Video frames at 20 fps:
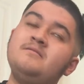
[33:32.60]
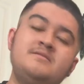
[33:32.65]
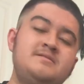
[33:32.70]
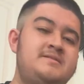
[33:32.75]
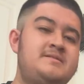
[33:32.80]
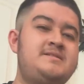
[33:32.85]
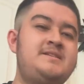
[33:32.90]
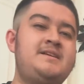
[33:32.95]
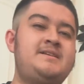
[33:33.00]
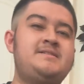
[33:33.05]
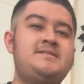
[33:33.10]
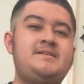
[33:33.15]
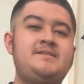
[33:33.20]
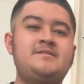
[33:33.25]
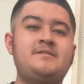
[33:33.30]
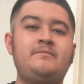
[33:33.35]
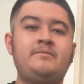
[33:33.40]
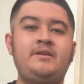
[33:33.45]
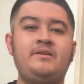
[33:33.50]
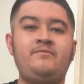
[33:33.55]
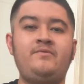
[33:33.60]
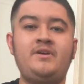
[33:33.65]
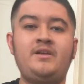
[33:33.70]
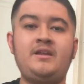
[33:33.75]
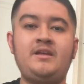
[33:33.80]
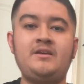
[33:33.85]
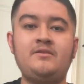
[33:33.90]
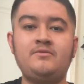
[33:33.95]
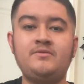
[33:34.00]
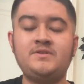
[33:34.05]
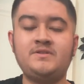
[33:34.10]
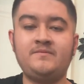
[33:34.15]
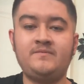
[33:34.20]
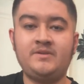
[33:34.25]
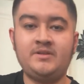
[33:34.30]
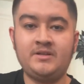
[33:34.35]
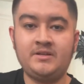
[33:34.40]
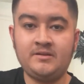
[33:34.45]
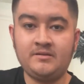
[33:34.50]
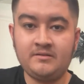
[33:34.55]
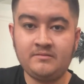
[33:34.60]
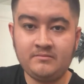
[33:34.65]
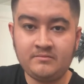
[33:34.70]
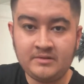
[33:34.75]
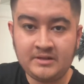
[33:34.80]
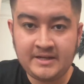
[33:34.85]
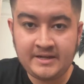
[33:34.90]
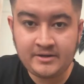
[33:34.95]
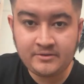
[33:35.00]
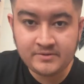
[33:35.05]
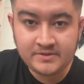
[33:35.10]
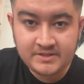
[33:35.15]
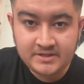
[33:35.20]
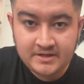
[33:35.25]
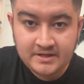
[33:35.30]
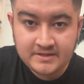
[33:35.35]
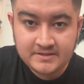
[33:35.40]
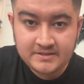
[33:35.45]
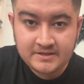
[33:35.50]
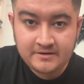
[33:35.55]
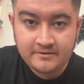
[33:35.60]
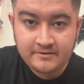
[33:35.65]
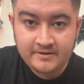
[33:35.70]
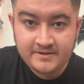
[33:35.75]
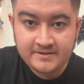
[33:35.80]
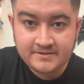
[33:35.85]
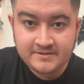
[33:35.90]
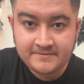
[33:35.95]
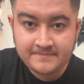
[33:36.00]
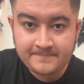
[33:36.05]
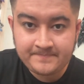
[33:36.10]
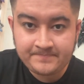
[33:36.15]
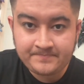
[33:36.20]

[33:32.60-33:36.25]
60 something videos of the Lego City series.